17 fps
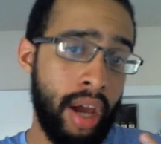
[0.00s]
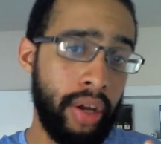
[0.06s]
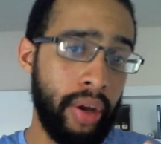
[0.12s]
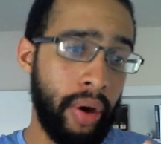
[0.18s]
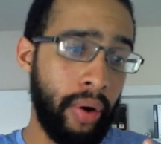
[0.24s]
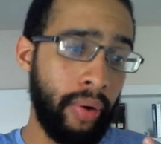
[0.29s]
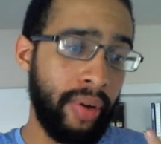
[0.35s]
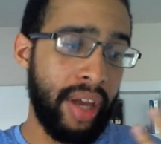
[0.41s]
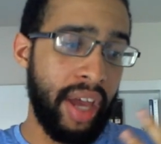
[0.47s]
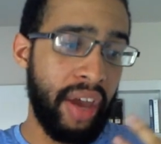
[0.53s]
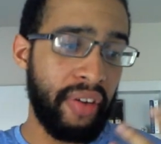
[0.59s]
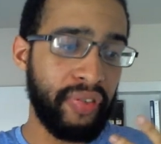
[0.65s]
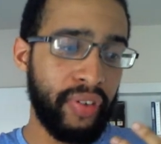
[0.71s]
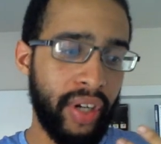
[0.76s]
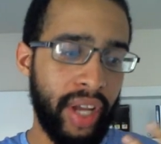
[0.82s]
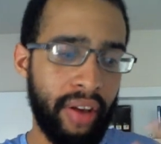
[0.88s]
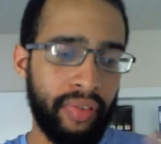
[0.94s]

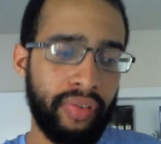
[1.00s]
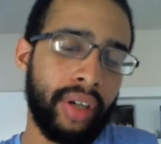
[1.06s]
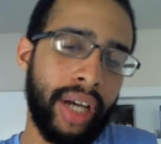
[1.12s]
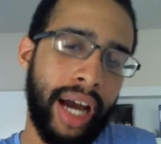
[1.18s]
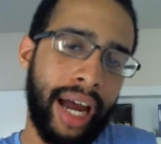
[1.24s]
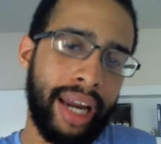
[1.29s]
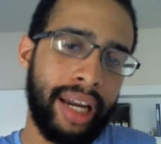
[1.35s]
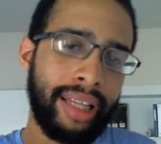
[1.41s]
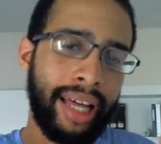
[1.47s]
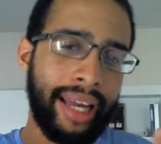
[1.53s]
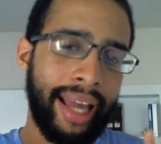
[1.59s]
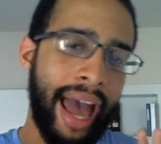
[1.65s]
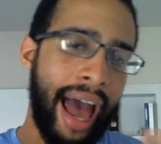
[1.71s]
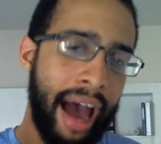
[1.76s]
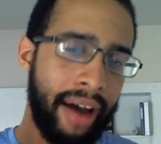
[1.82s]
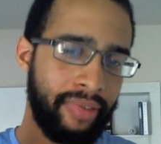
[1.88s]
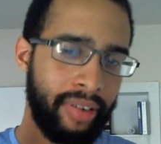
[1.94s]
If you kind of like
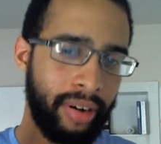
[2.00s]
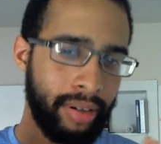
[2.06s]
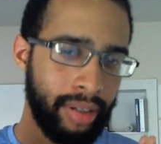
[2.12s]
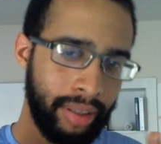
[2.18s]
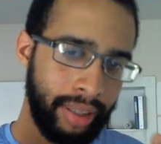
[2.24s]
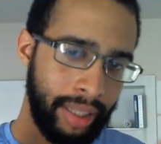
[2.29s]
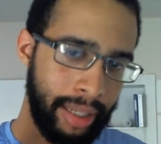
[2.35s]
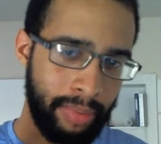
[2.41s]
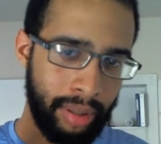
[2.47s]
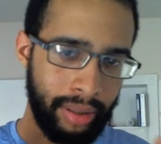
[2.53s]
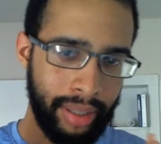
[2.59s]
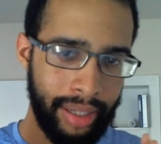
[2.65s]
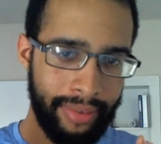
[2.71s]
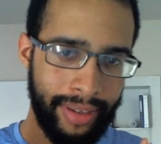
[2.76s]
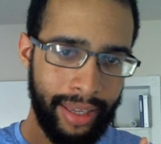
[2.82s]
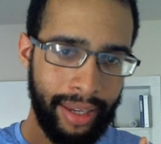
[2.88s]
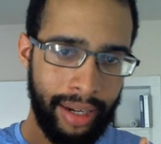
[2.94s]
half-heartedly
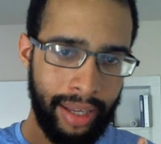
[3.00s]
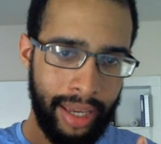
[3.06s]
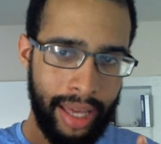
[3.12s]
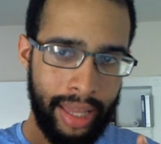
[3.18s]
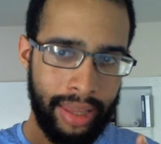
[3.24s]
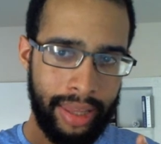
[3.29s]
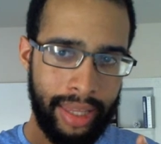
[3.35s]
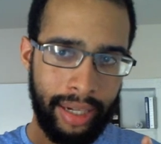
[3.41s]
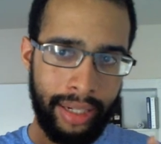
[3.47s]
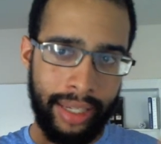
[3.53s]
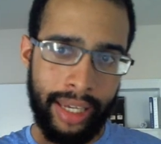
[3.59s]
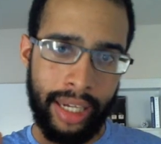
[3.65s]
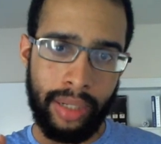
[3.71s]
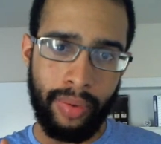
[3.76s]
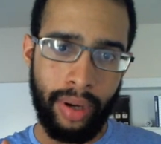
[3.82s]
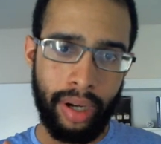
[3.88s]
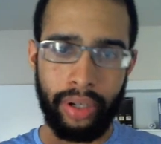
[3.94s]
believe it, then
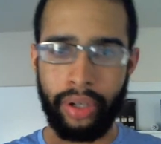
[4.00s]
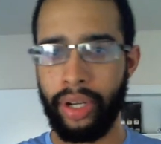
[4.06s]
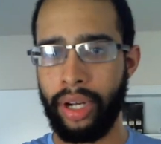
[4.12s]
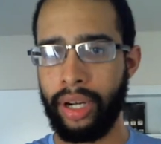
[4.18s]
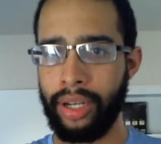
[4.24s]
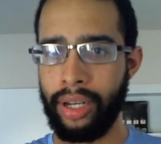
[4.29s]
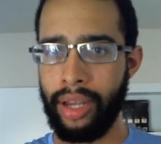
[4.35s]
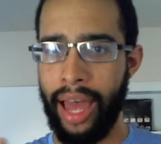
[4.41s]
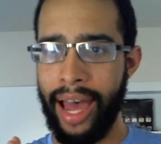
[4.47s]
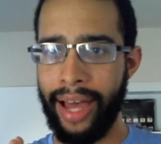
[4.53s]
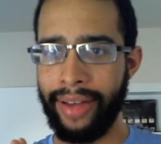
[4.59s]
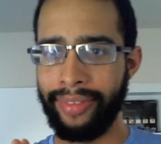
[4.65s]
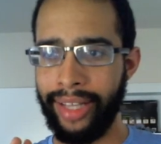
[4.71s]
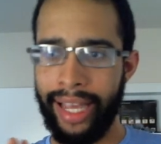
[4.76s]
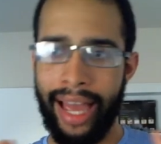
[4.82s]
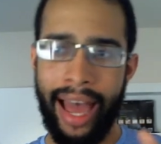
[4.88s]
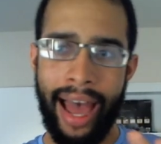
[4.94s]
guess what? You're going to
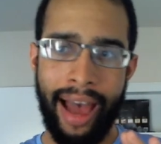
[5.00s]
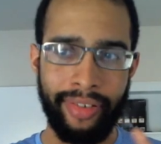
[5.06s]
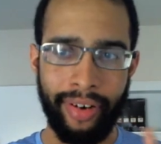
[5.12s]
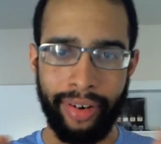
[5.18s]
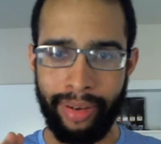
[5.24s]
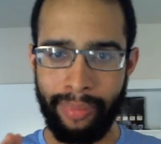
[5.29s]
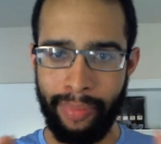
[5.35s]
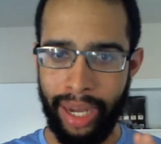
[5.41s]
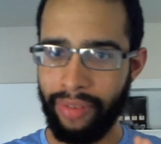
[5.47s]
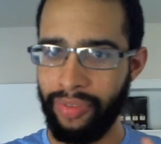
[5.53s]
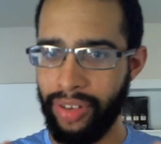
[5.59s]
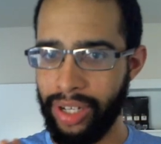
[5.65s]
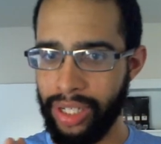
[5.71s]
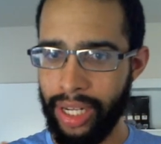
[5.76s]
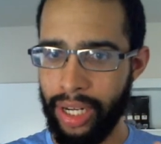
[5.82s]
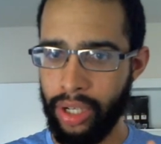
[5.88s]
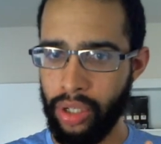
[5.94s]
have like half-hearted
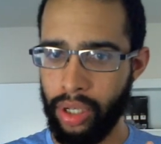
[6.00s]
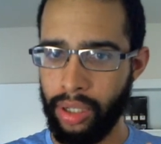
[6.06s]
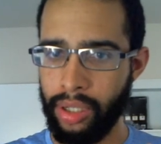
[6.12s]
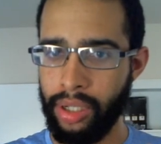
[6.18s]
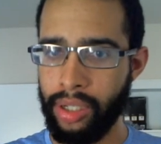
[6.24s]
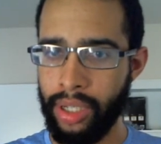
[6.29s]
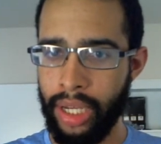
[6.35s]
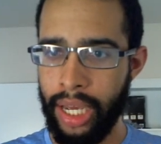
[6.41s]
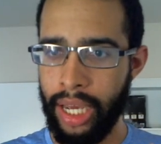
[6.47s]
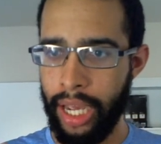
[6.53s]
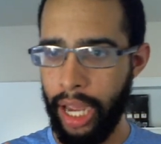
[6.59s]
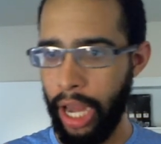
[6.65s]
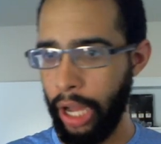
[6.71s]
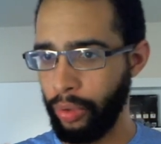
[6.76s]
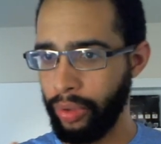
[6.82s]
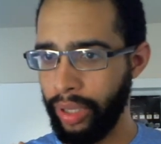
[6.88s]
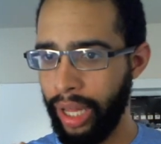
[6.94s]
manifestations
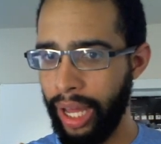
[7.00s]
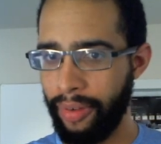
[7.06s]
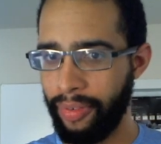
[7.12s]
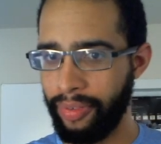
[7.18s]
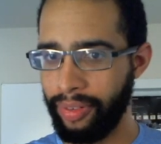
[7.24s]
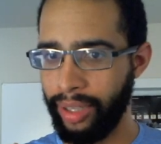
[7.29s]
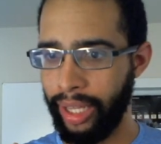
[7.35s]
in your life.